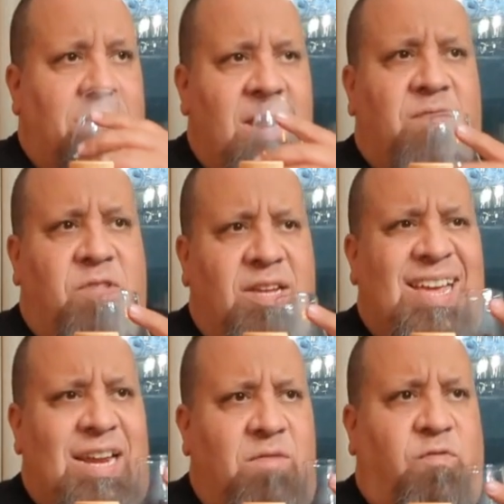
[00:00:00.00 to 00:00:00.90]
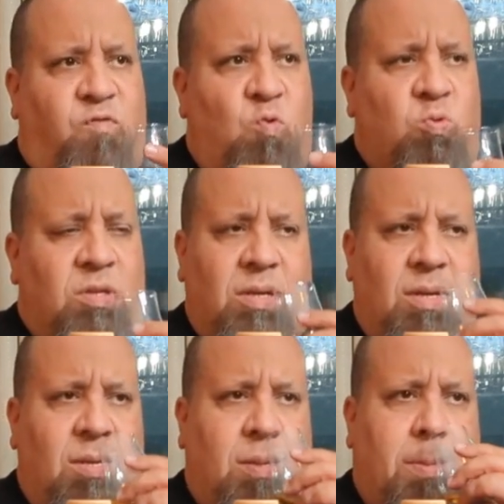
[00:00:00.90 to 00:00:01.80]
I'm definitely getting fruit,
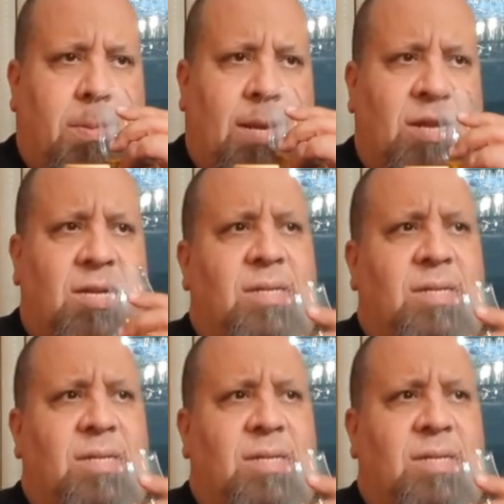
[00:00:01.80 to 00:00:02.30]
like